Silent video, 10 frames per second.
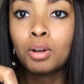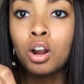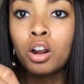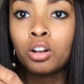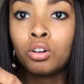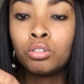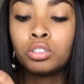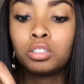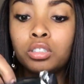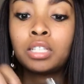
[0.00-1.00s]
card
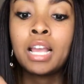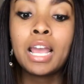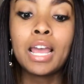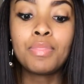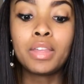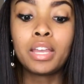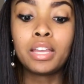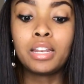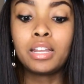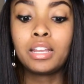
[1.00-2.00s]
holders, and
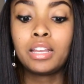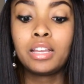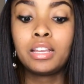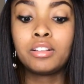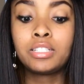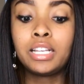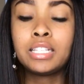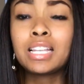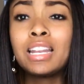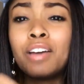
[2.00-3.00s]
then here's the inside.